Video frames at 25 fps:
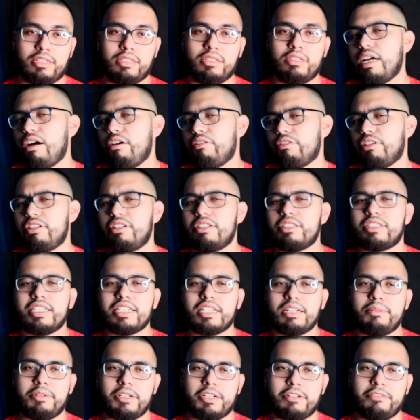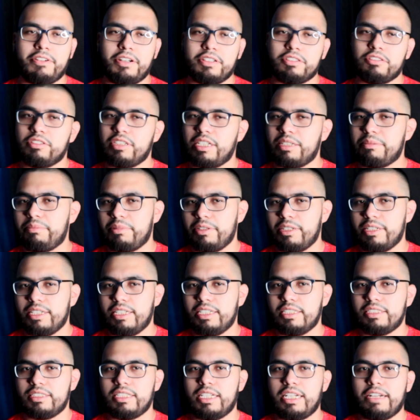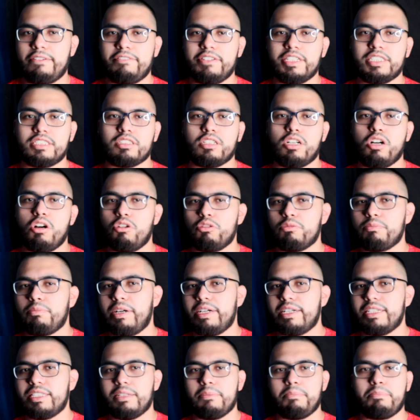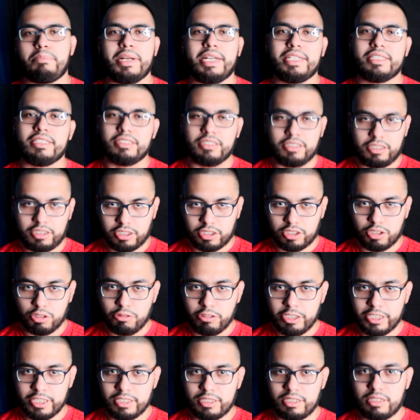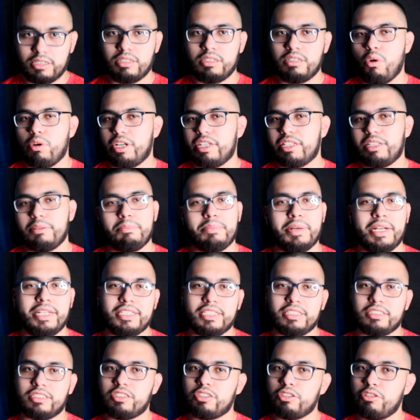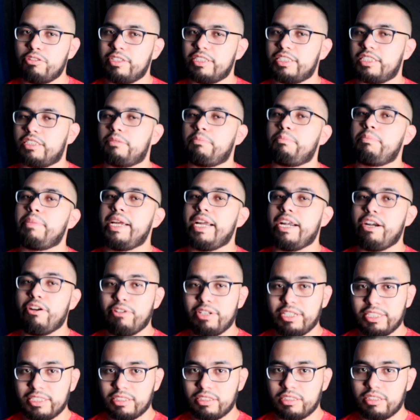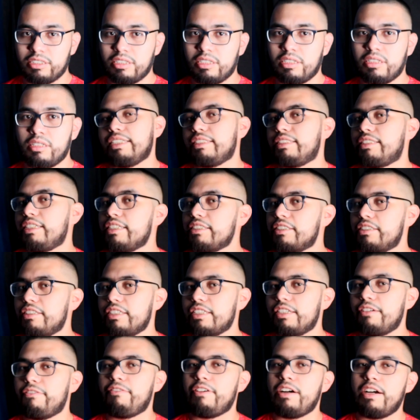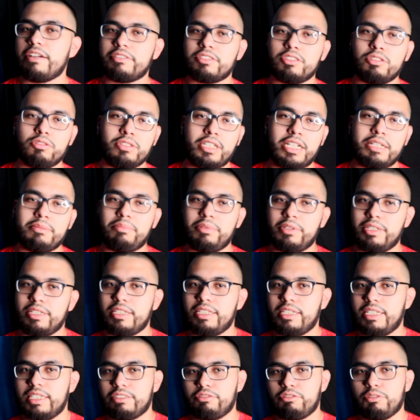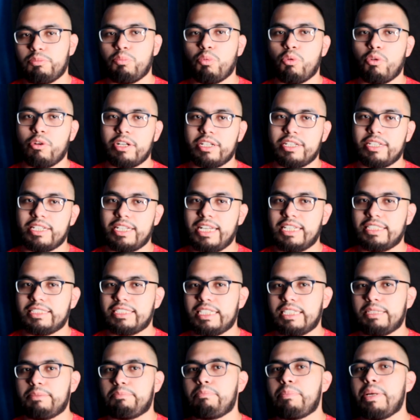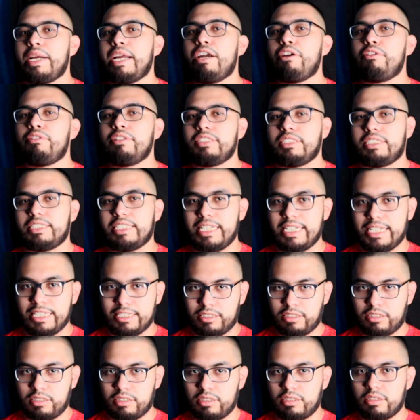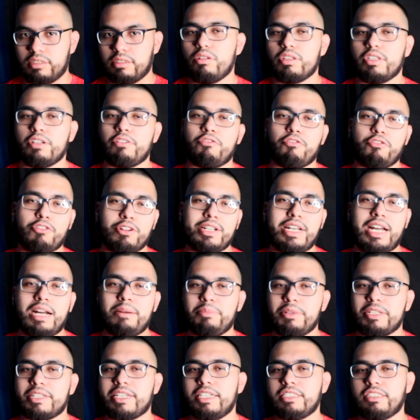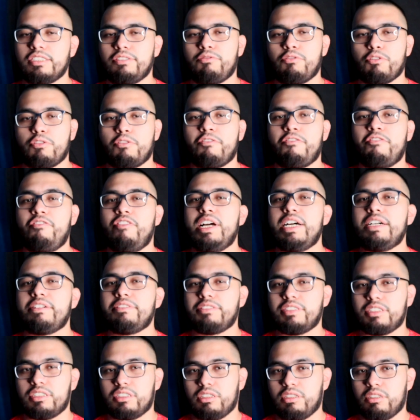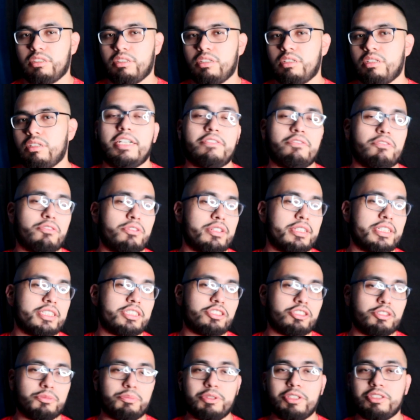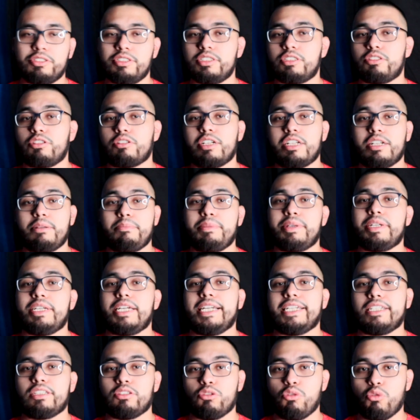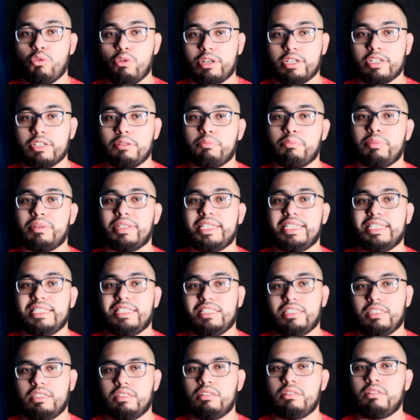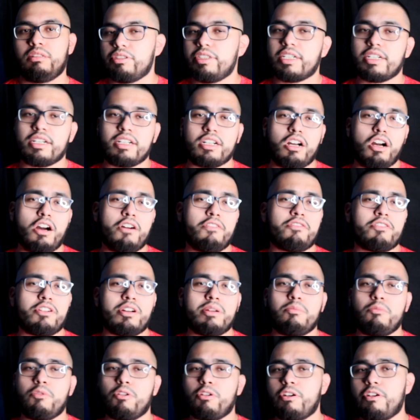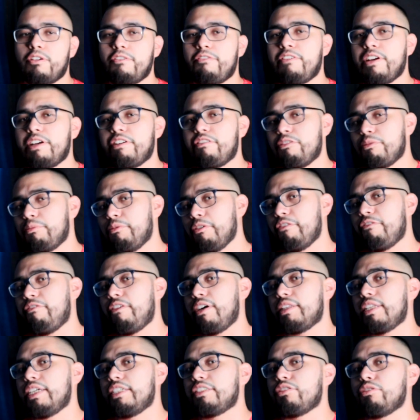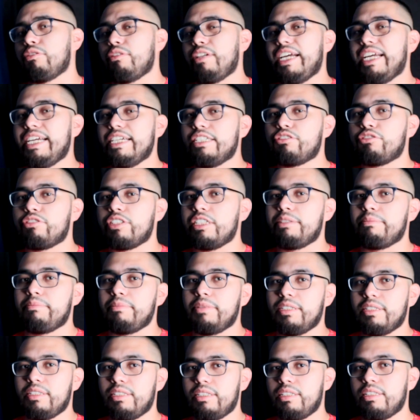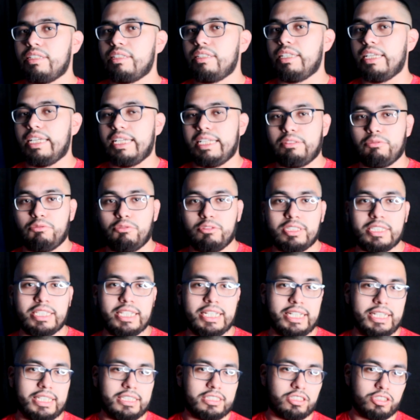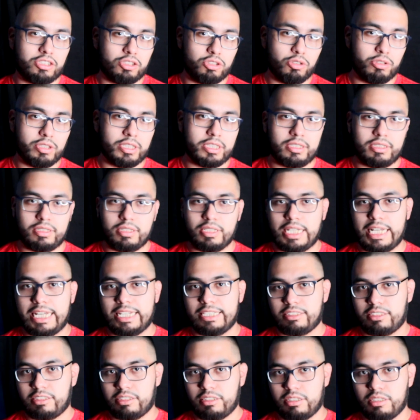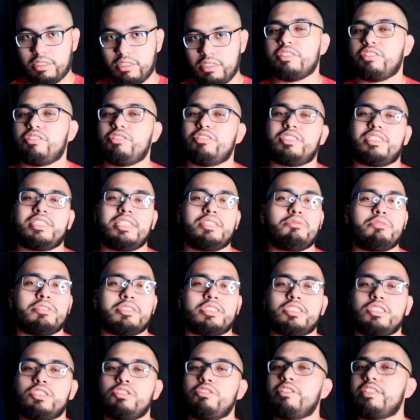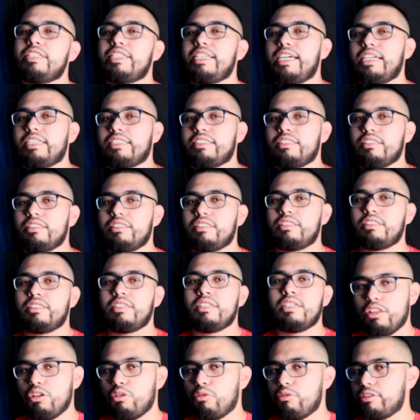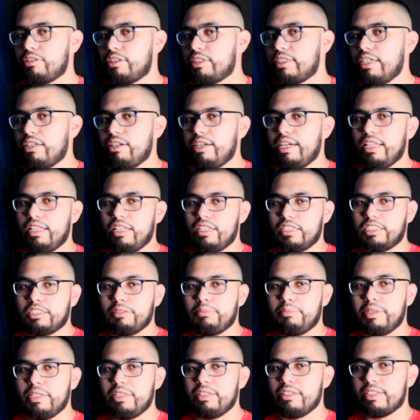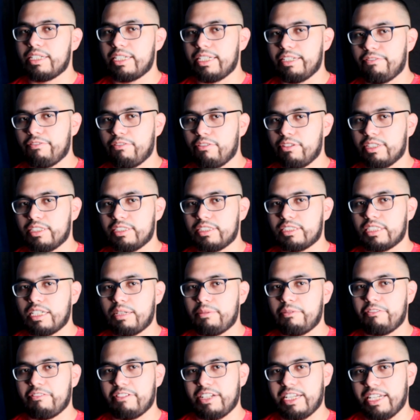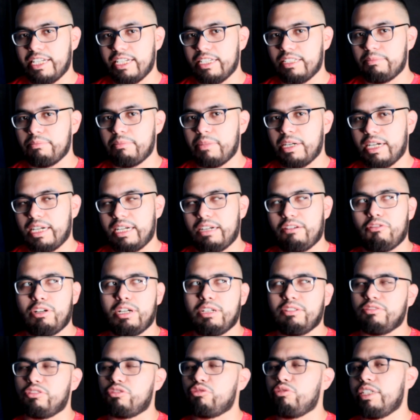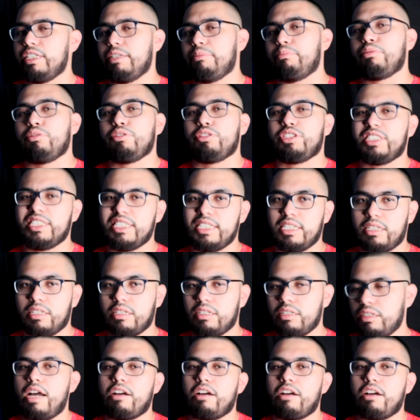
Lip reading: Now, another thing about a 529 plan is that if it's owned by a dependent student or the dependent student's parents, then essentially the 529 plan is reported as a parent's asset on the free application for FAFSA. Therefore, distributions are going to be ignored completely. So they're going to offer a more favorable financial aid treatment than with a student asset. Because you see, with student assets, it lowers their eligibility for this type of aid by around 20%.